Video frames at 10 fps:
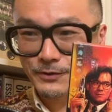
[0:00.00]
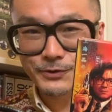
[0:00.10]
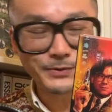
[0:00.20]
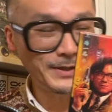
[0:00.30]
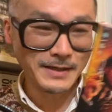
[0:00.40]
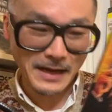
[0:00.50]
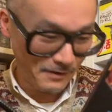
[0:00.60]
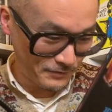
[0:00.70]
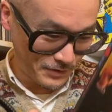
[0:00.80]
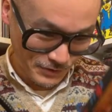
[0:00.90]
You didn't
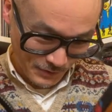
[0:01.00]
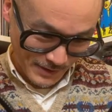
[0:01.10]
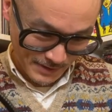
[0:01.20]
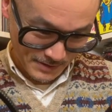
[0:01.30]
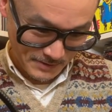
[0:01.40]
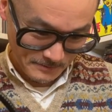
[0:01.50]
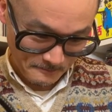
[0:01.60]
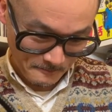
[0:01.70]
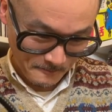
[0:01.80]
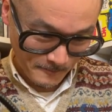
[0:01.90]
have to do this.
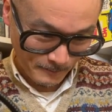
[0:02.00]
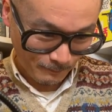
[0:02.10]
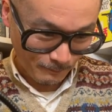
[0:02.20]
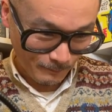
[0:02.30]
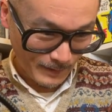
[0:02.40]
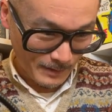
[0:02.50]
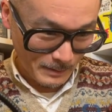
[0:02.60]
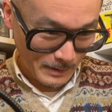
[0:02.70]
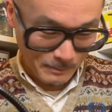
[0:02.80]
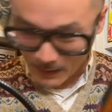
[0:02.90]

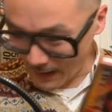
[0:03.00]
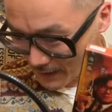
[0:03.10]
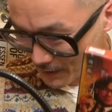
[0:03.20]
My